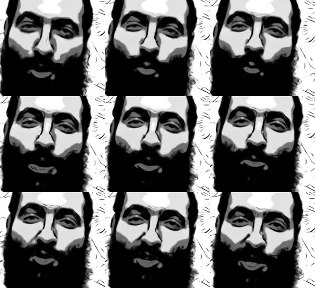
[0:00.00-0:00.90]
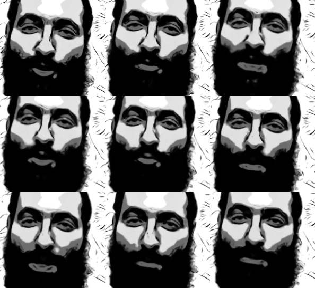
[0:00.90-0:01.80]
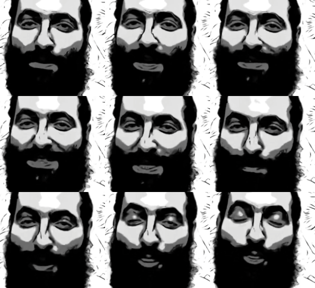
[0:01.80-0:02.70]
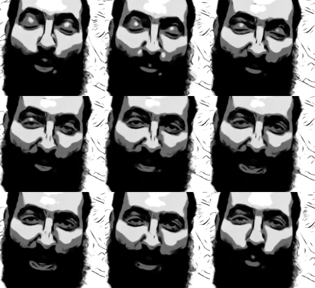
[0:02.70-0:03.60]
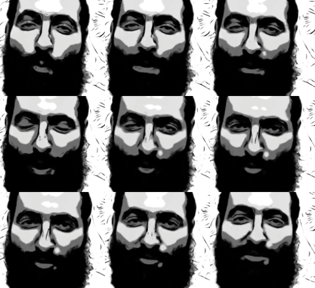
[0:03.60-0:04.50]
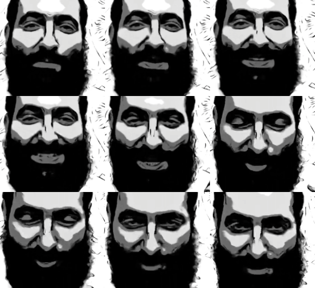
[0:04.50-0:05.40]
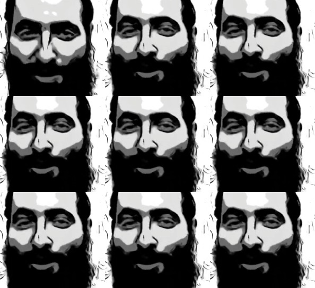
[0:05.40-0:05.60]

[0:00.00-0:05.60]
we're going to share incredible and deep and thought-provoking one-liners from the sages,